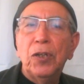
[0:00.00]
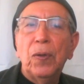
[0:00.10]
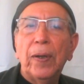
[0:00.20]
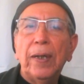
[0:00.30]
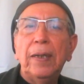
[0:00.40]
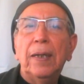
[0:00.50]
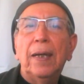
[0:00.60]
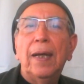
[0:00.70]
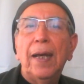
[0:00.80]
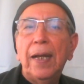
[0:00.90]
doing?
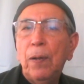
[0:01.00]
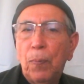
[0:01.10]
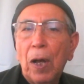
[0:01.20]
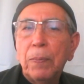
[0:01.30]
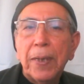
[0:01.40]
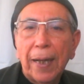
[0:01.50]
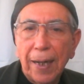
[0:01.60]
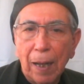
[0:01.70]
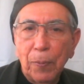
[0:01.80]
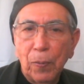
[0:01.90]
Any problems I can help